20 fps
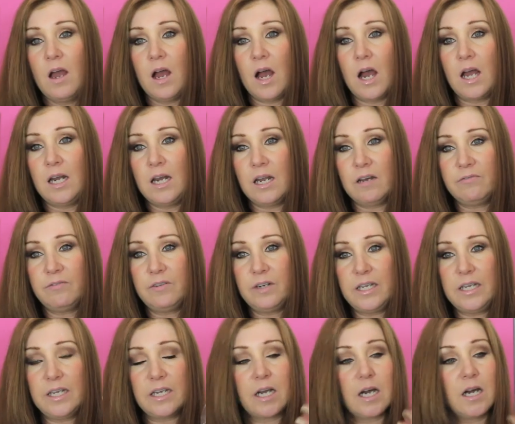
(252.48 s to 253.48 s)
A
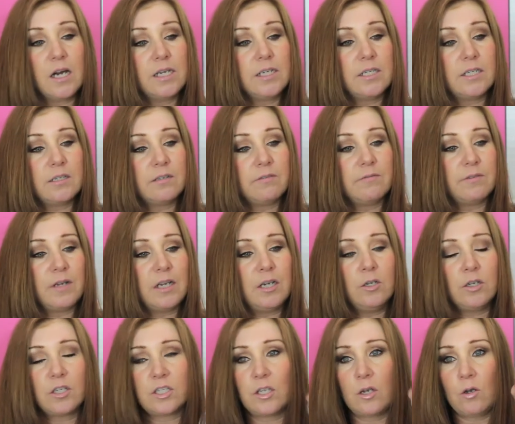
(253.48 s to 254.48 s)
lovely kind of, it
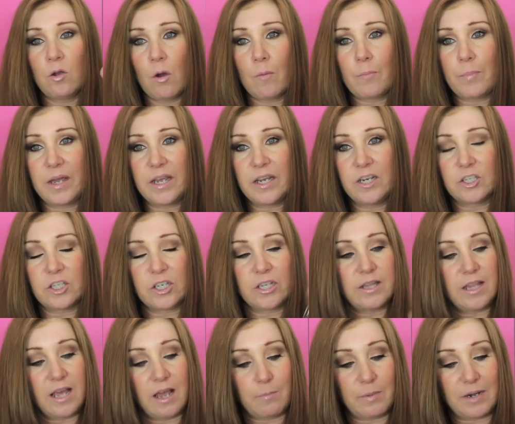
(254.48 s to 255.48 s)
looks a lot peach
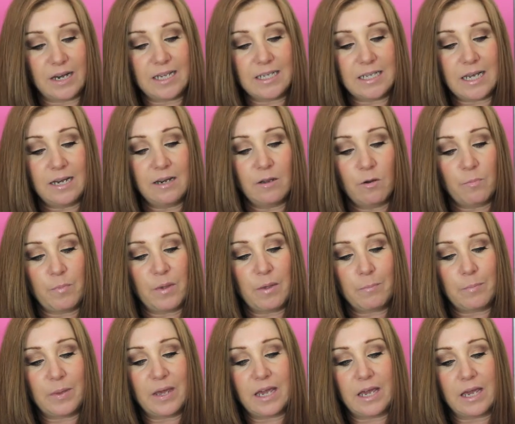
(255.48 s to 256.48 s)
in there, but it is a little
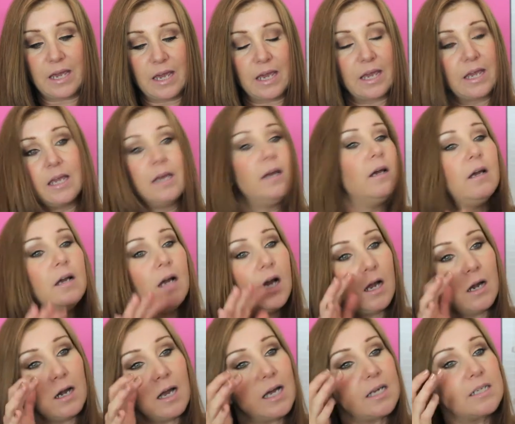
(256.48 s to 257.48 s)
bit pinky.
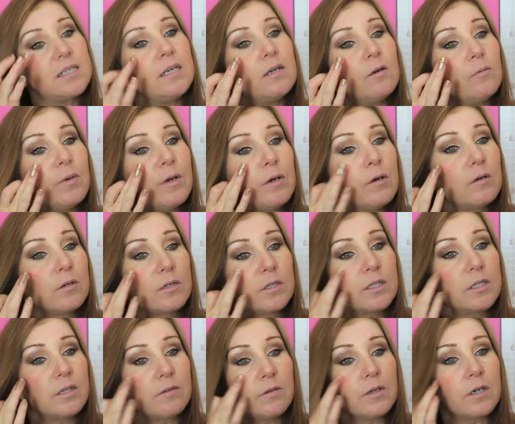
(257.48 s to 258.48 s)
I'll add a little bit on to
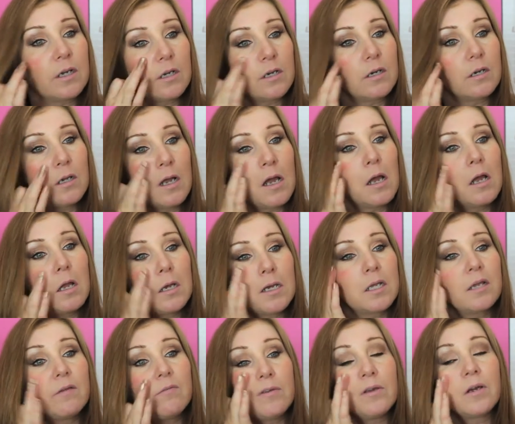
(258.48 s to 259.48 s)
see if you can,
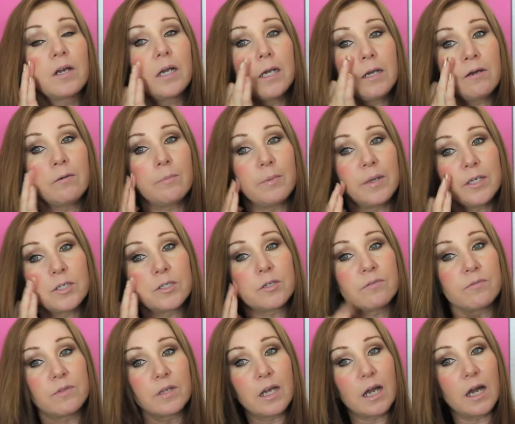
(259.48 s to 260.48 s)
to give you a clearer picture
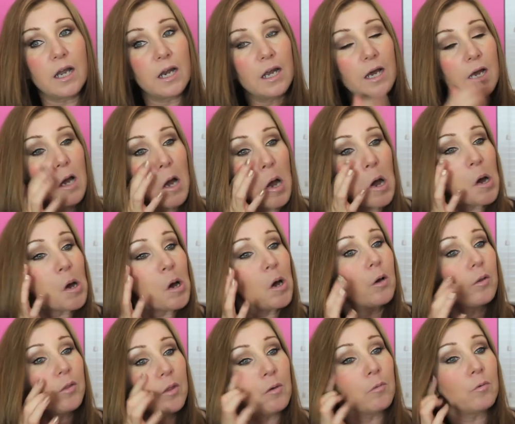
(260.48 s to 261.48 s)
of the colour.
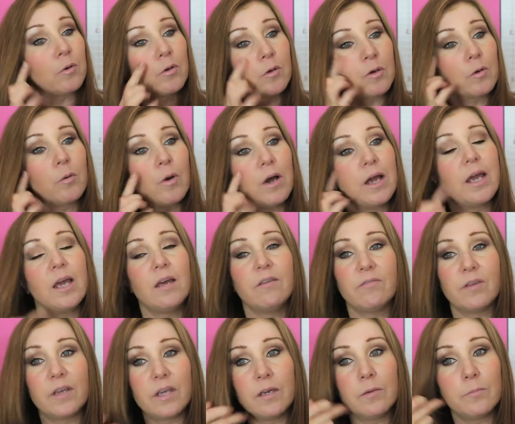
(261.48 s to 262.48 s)
That will look quite
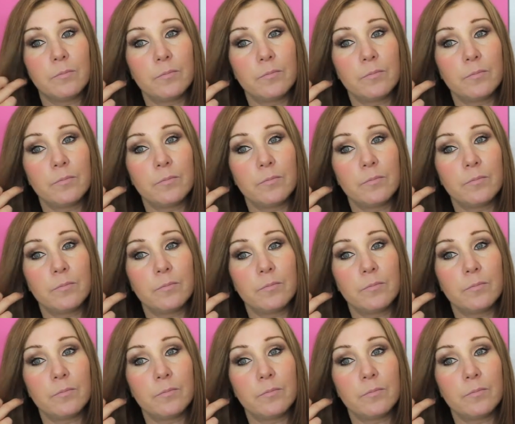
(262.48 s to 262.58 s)
heavy.